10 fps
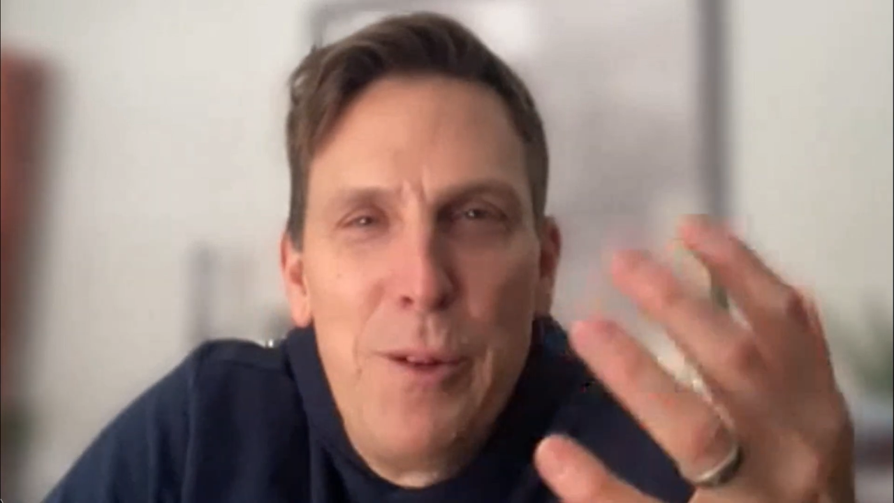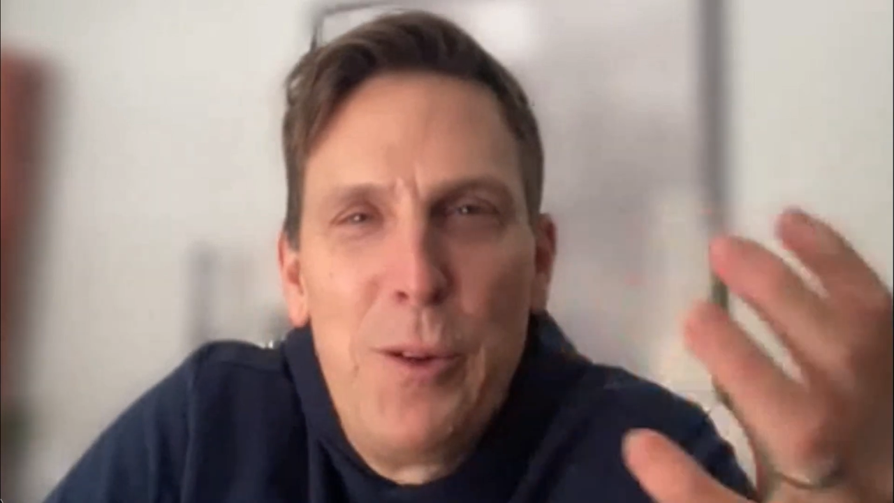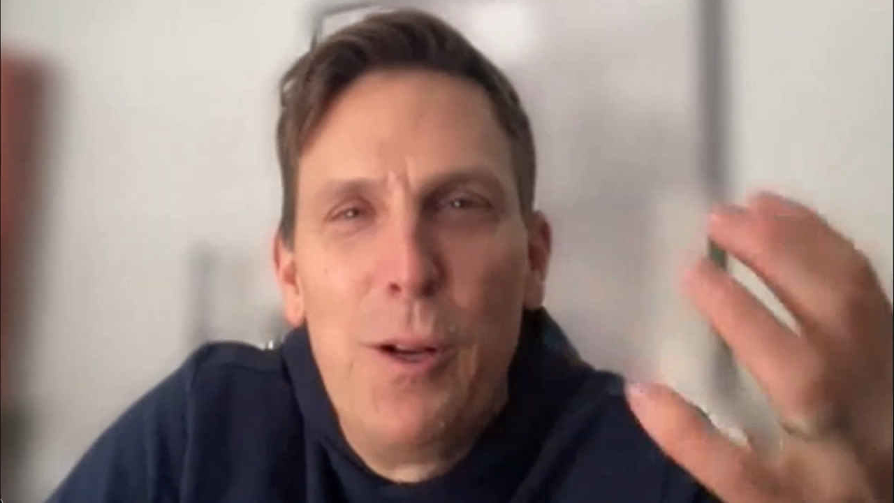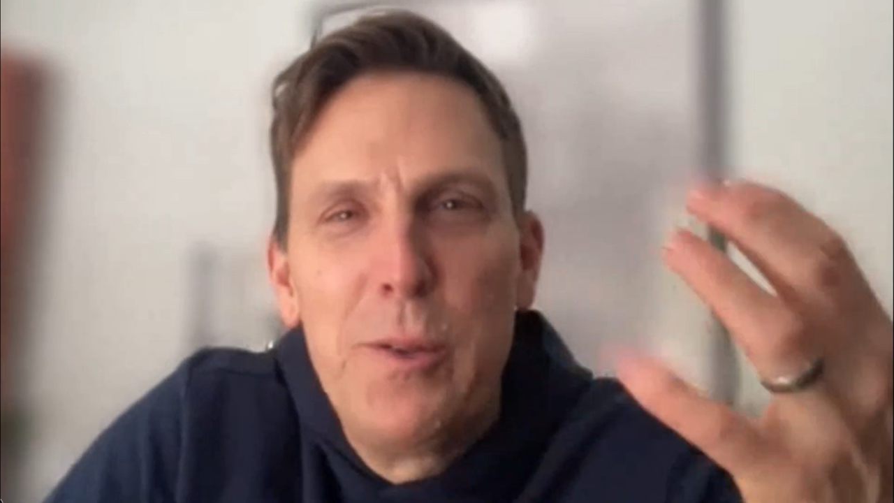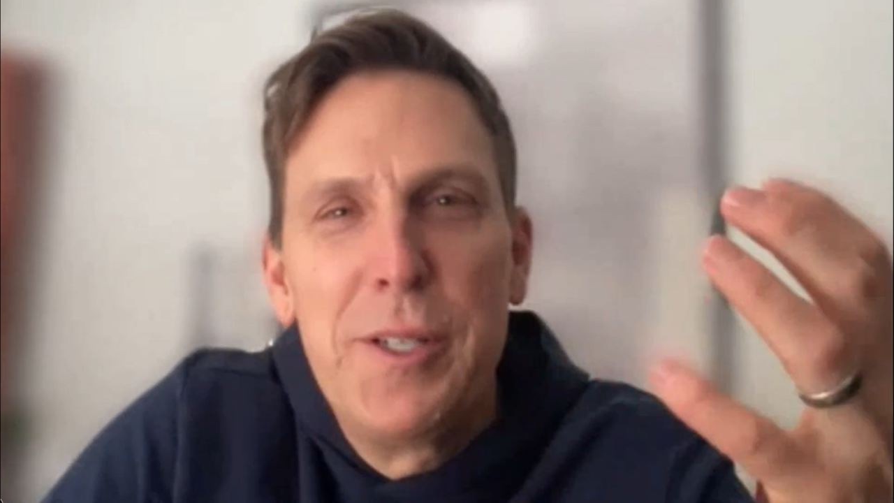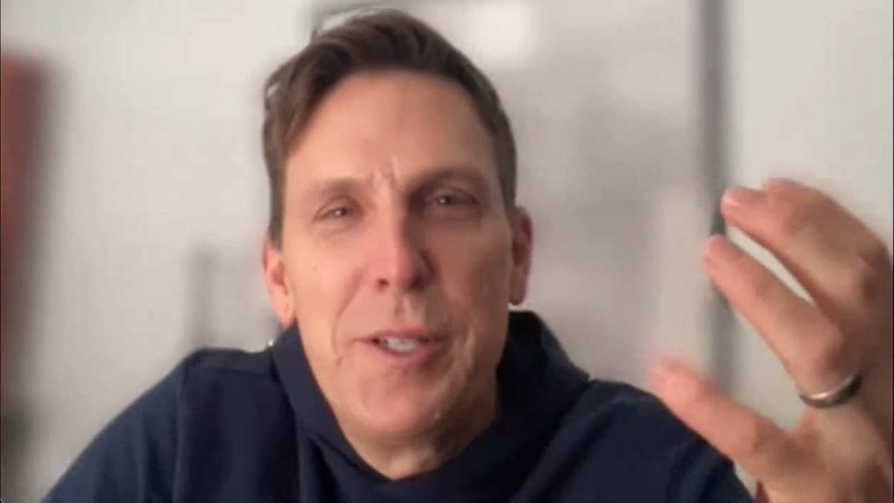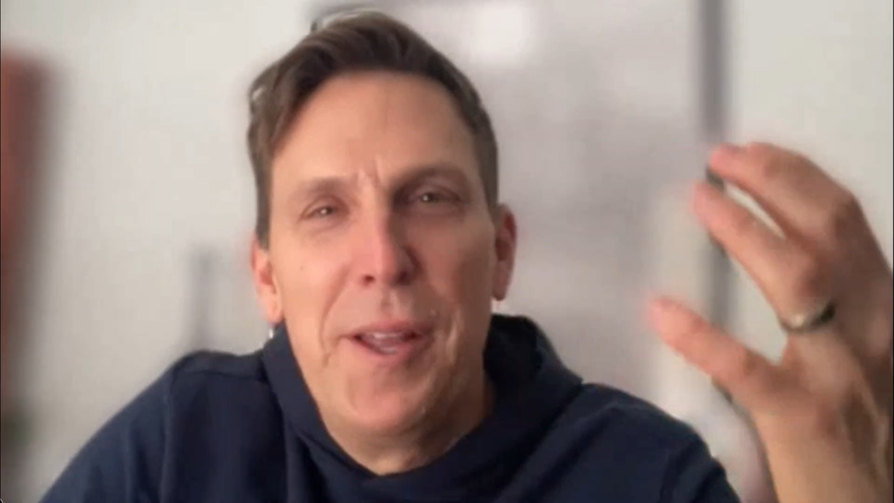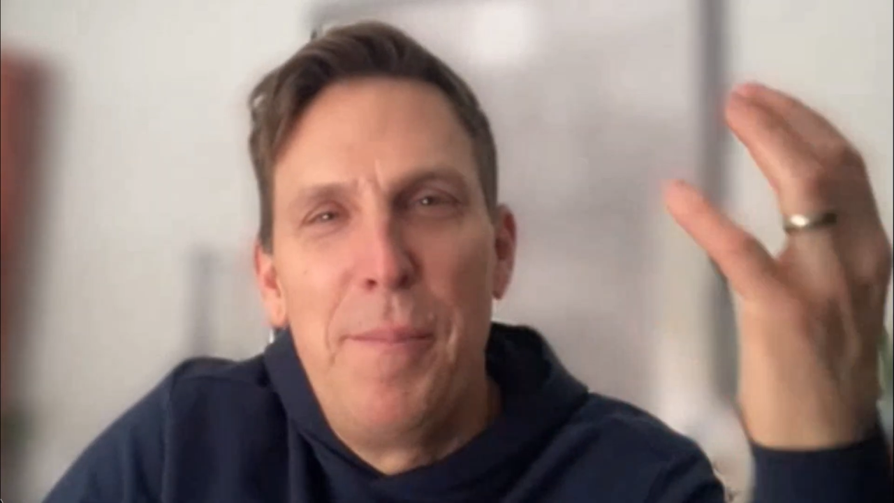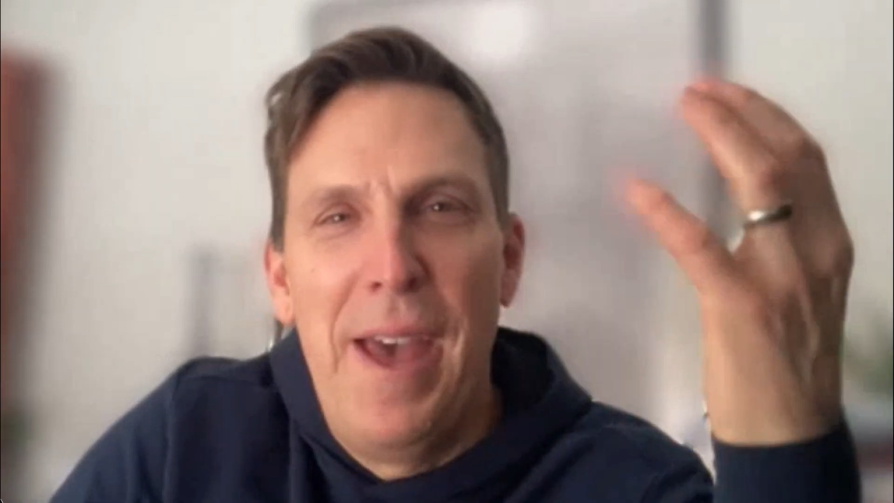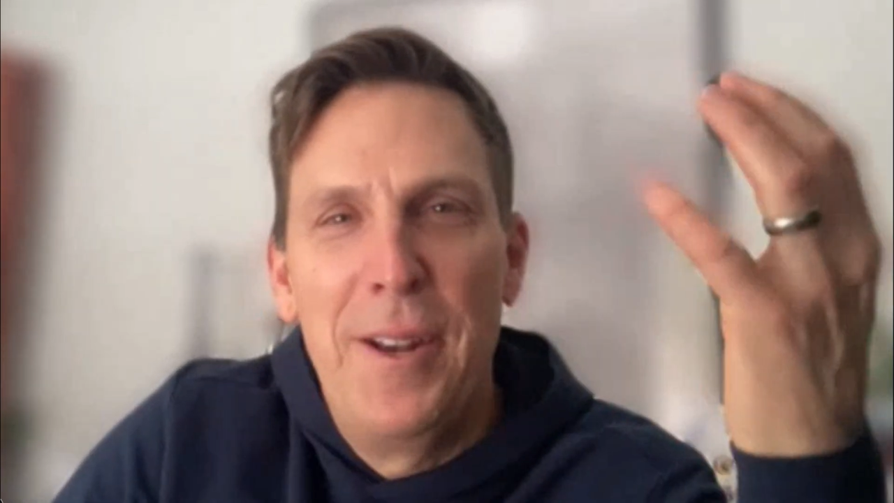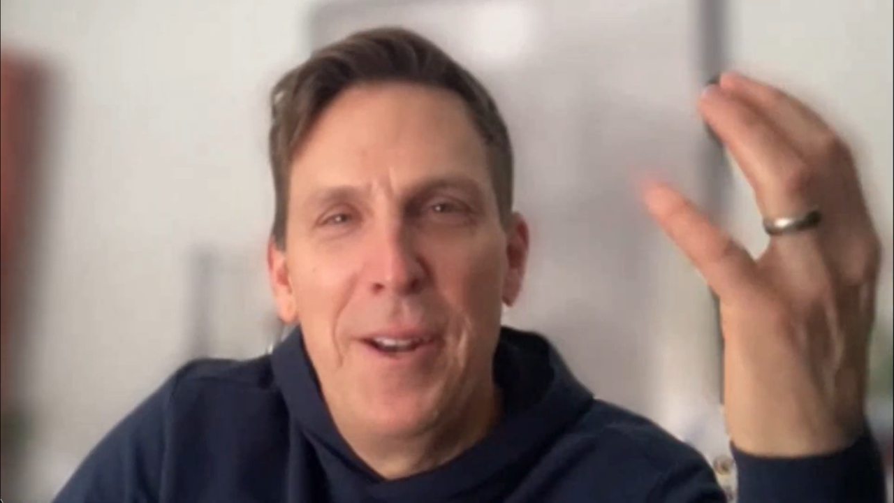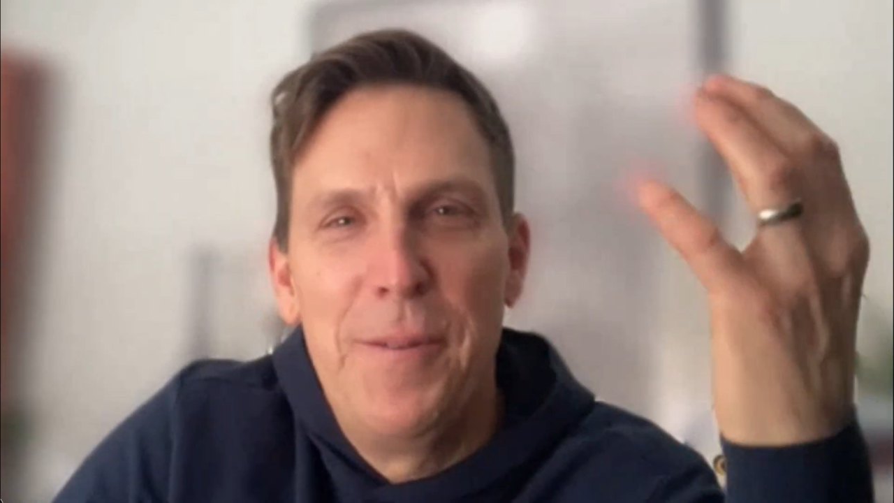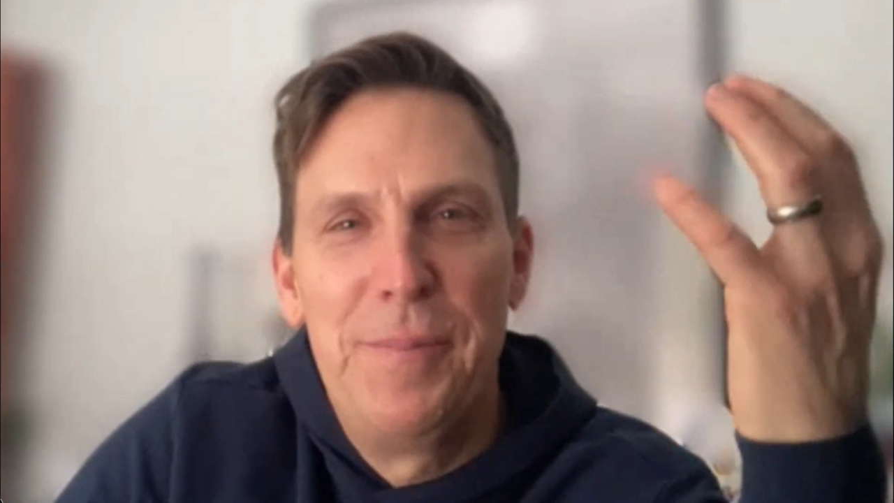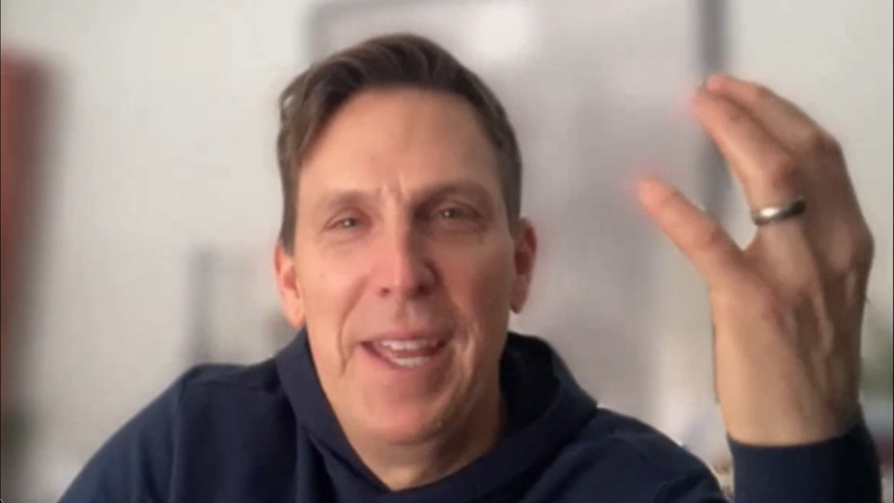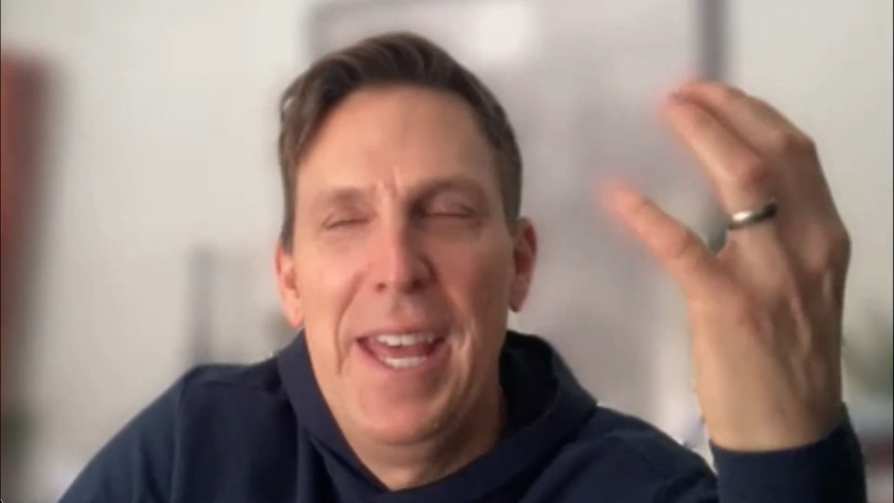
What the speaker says: when Torts was on the panel.